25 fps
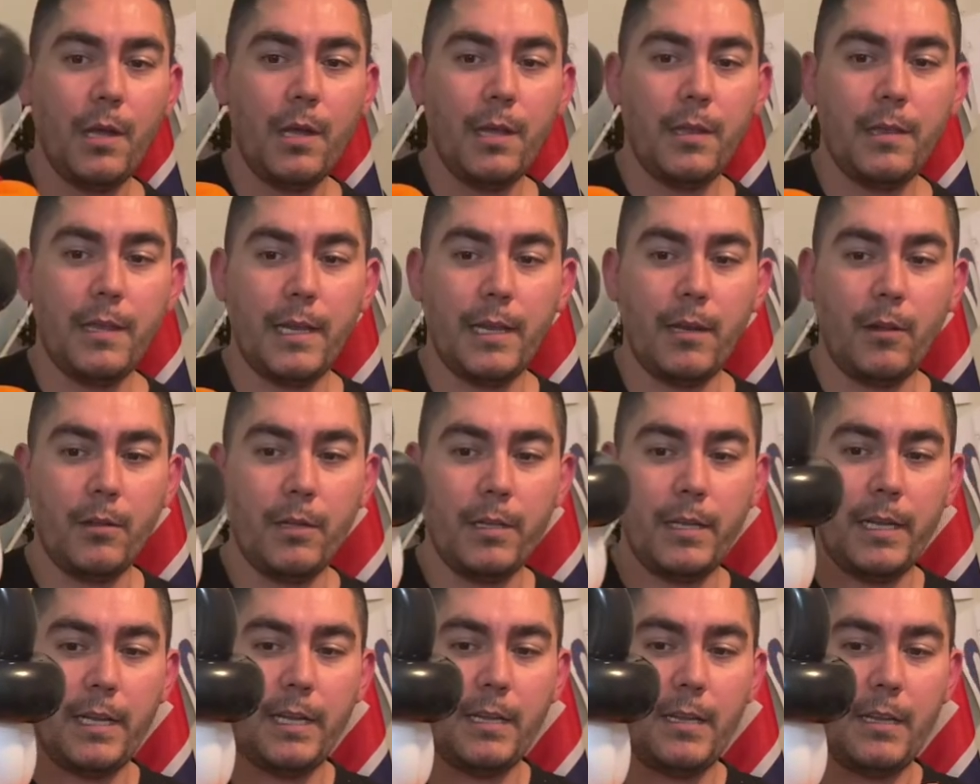that
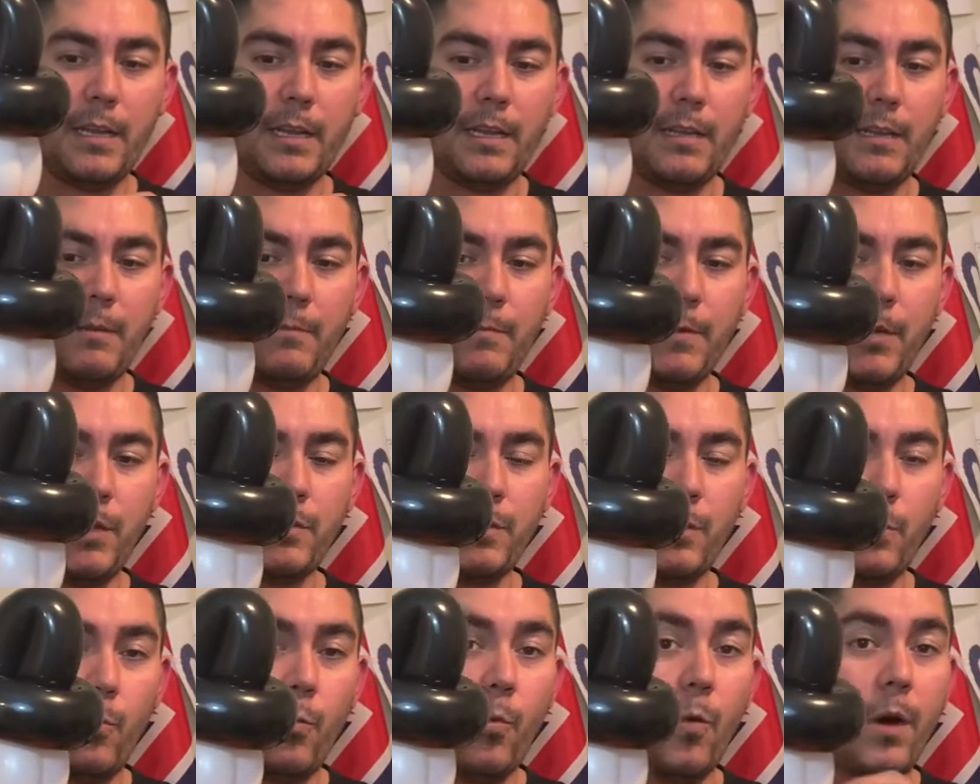only end up
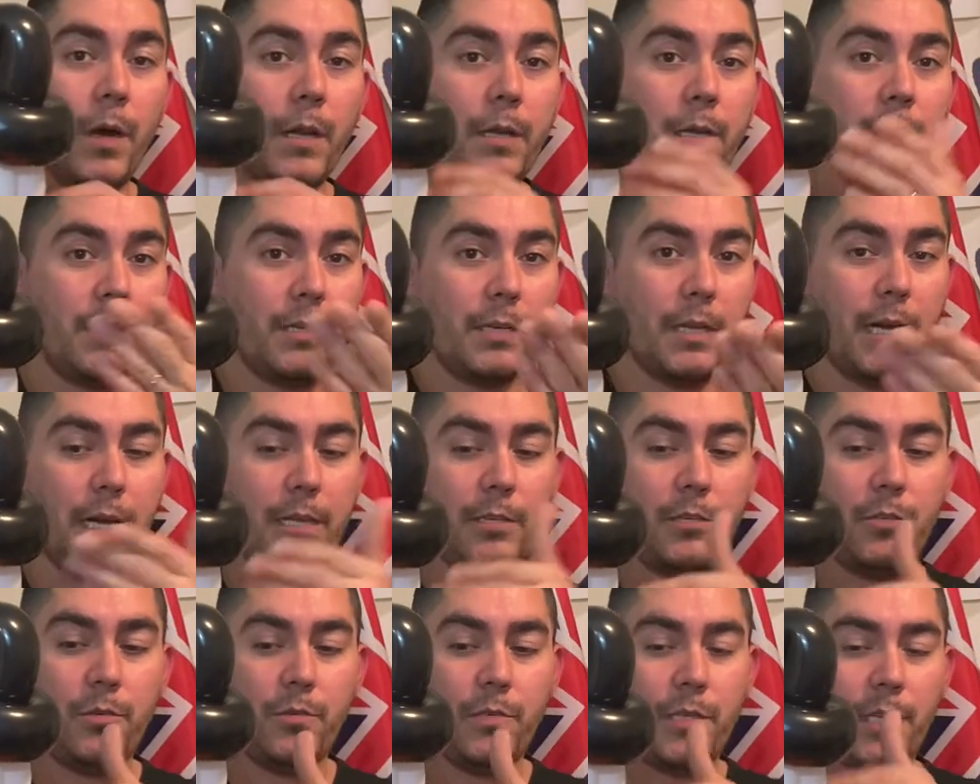using one
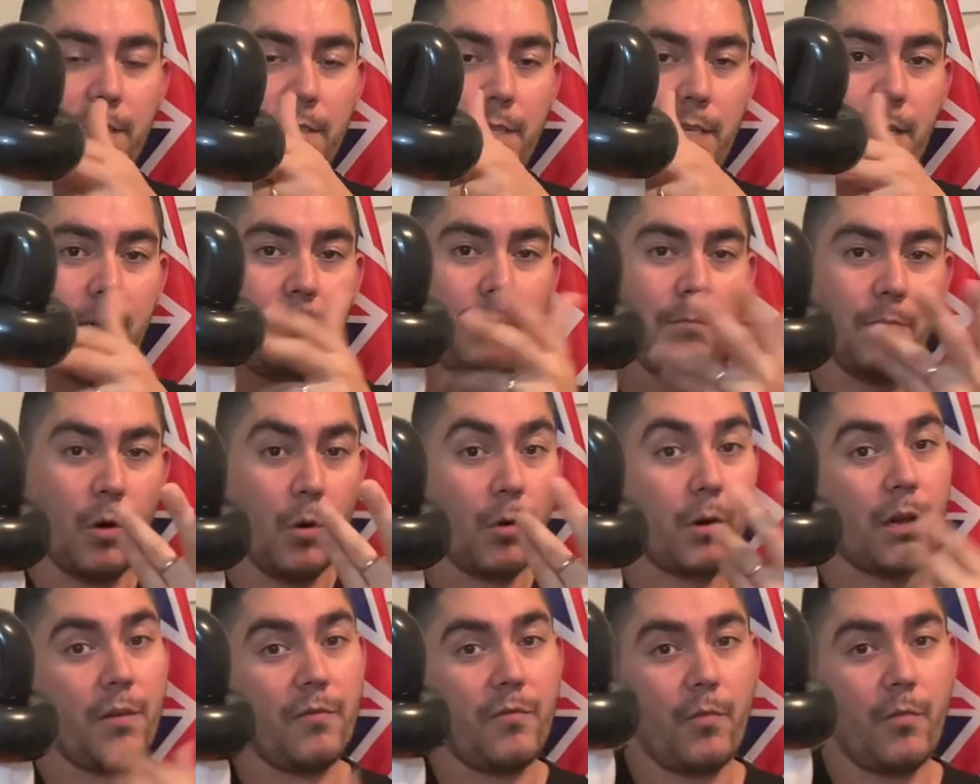260
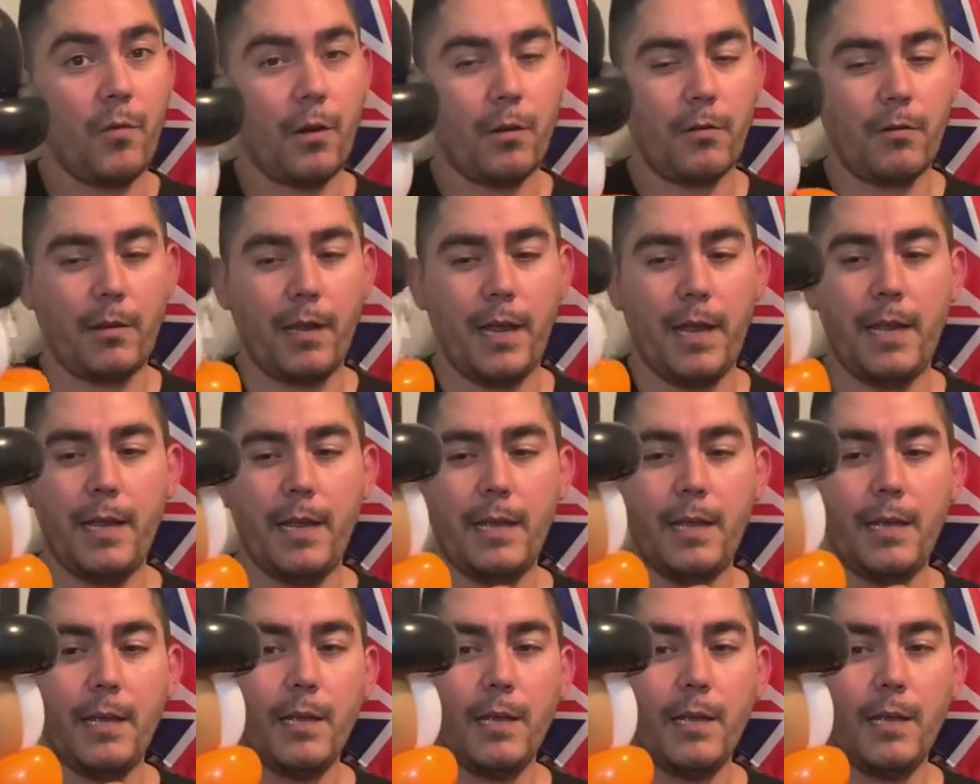mocha for, okay?